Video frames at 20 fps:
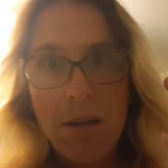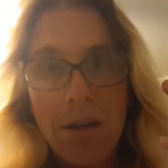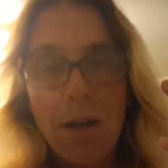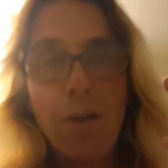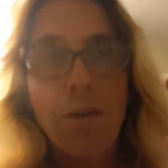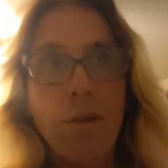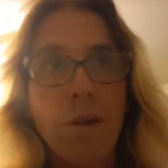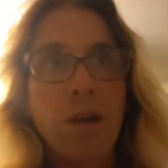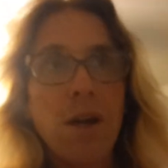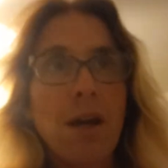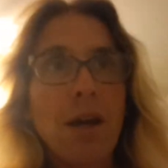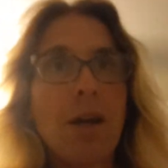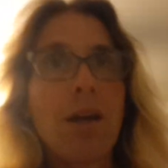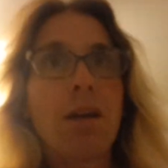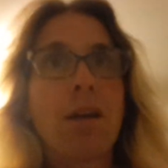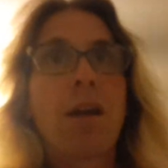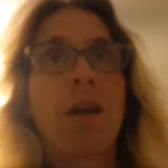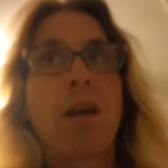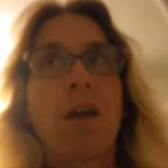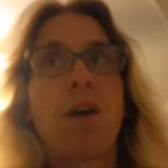
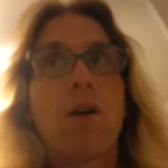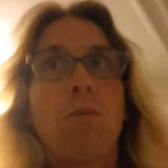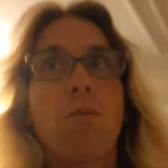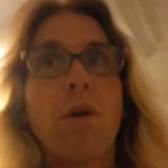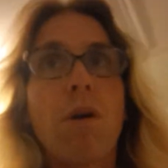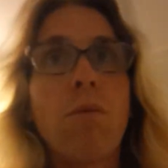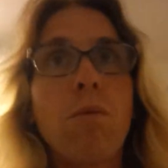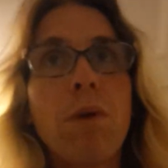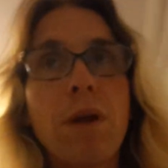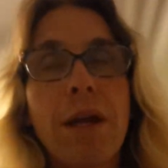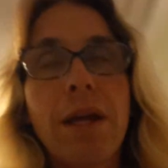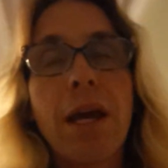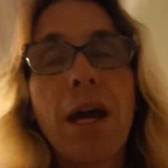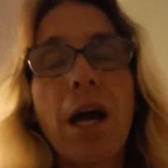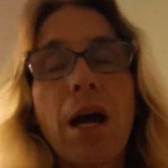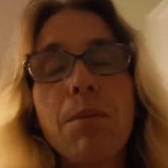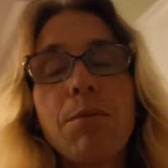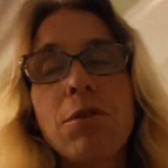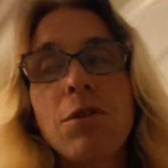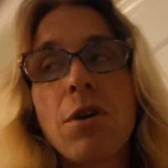Okay? When we
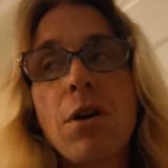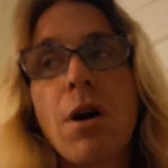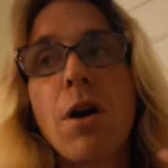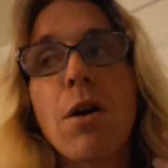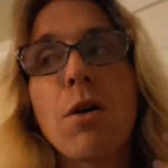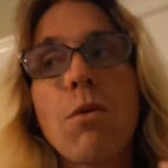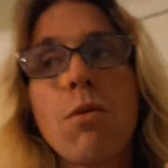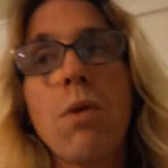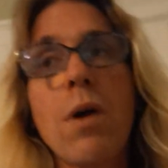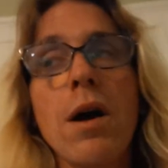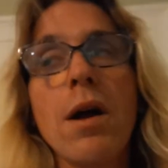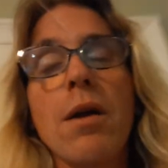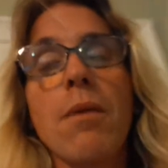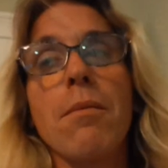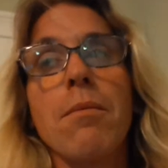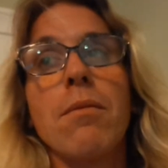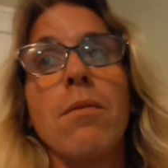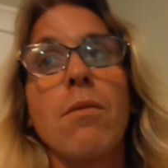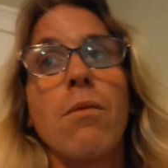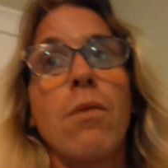capture our
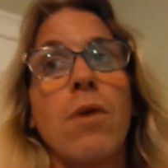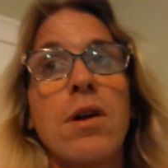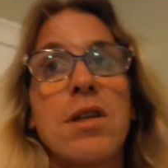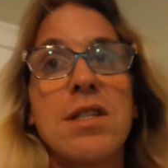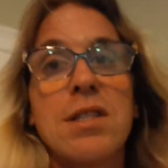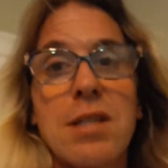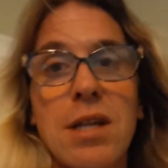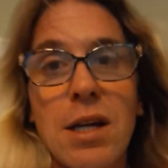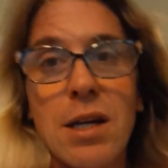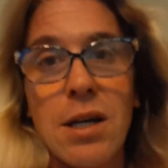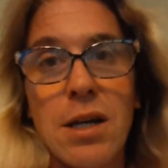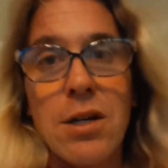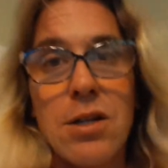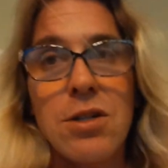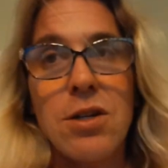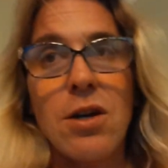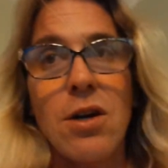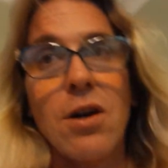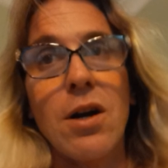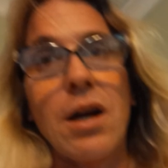quantum
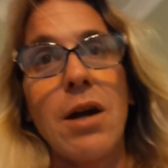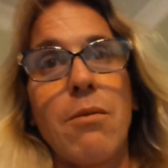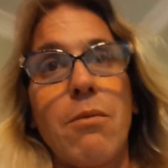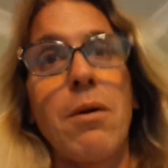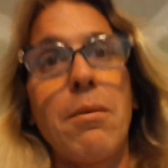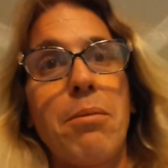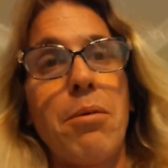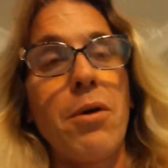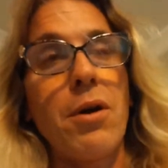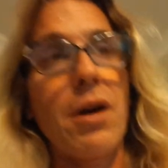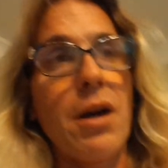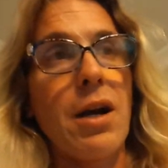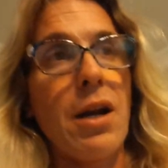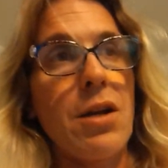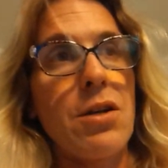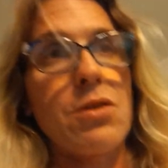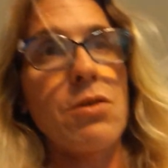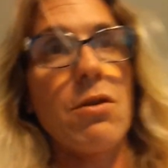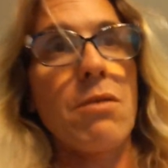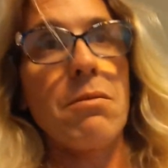signature and we put it
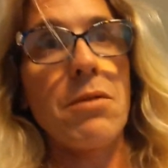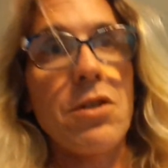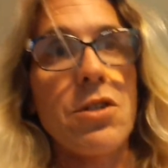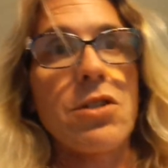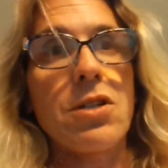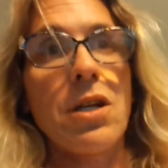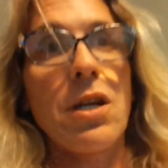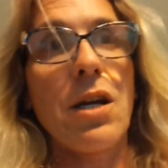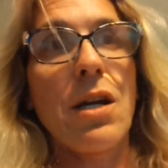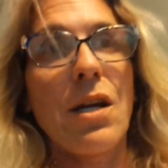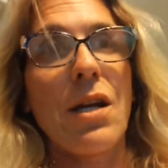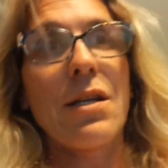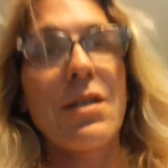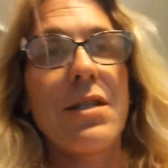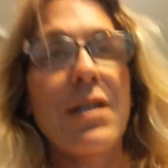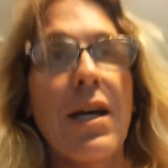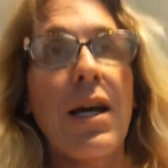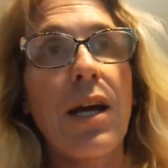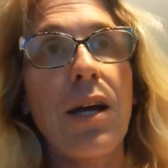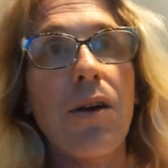into a machine
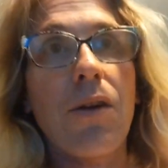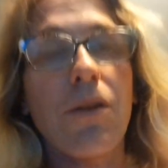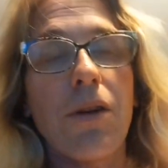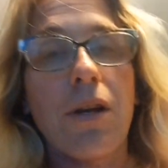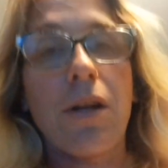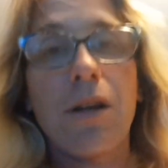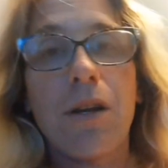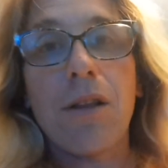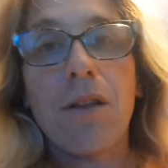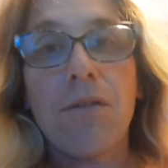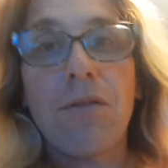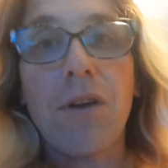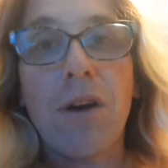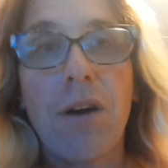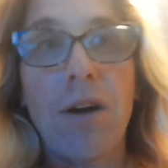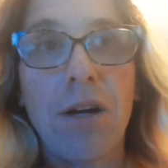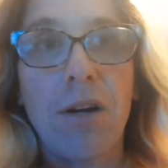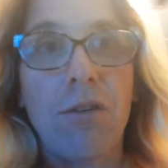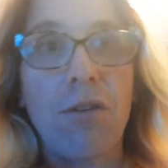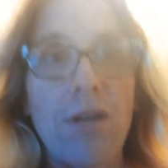entangled into the
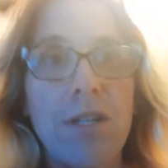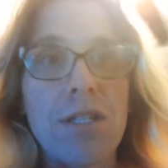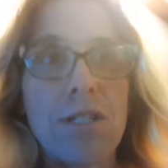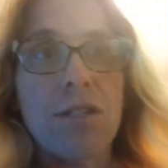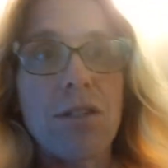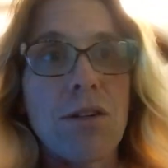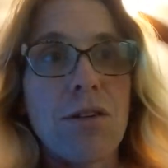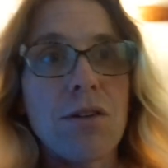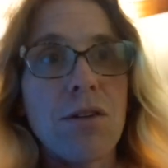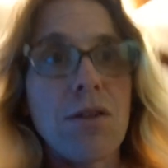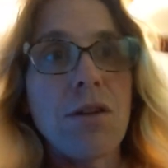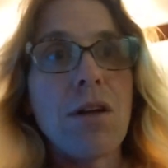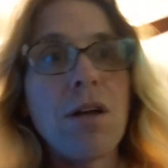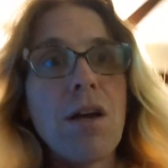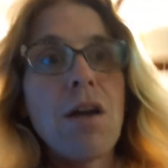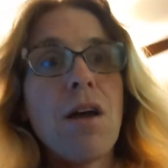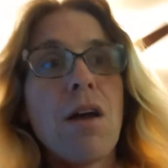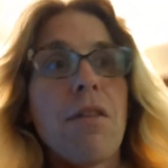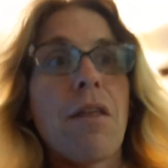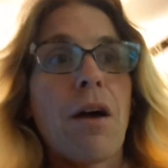very crystal
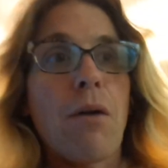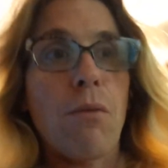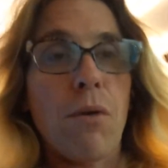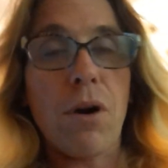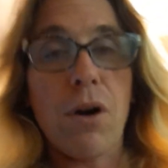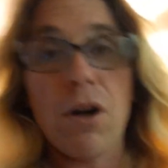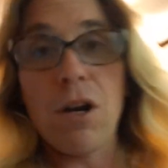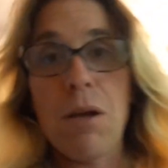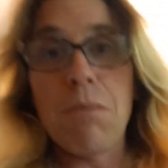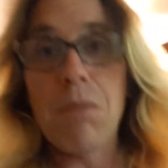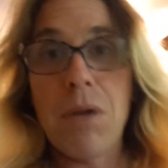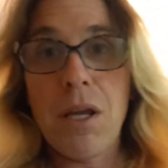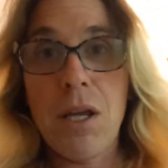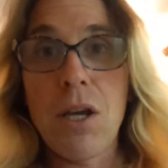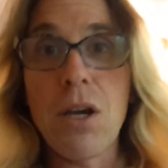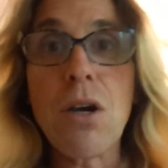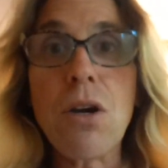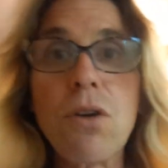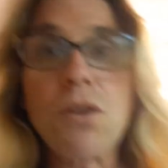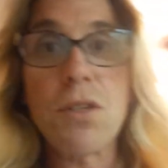that we're going to be
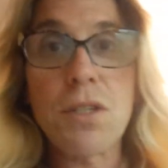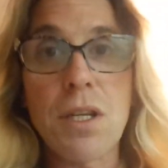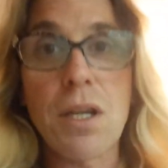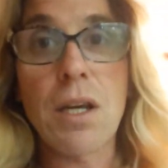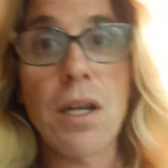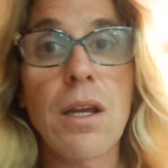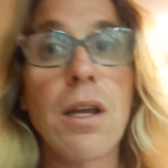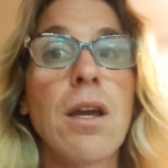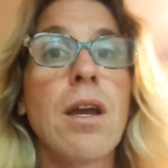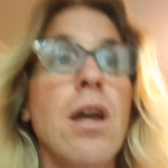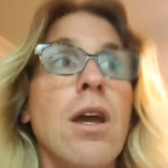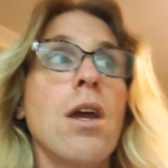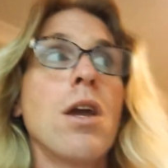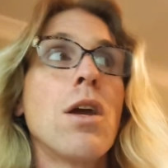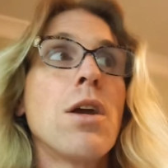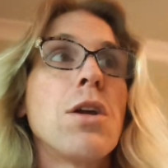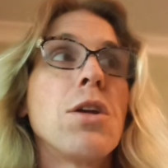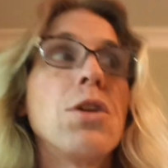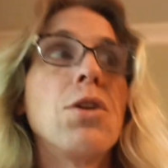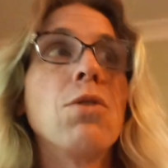using,
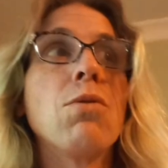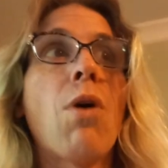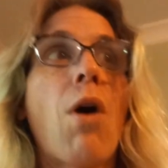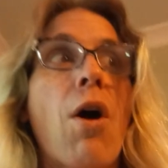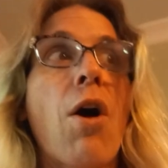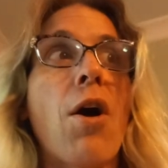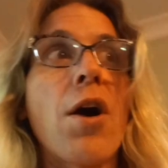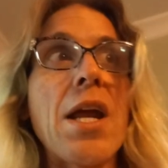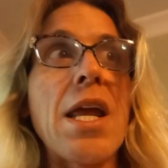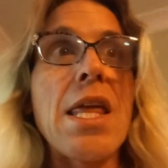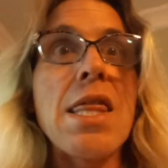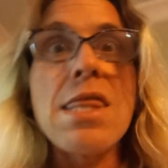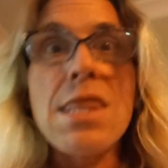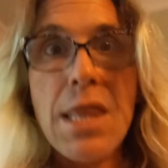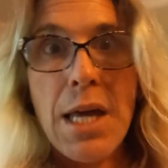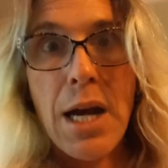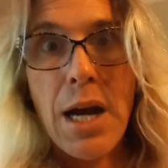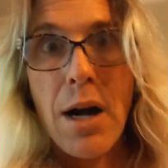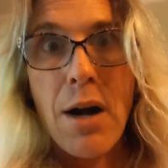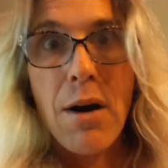you are in
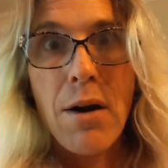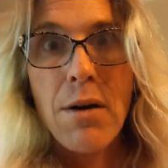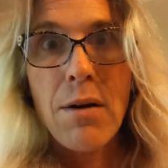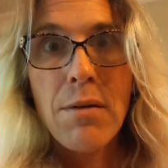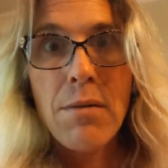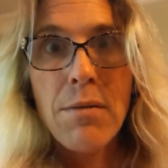there.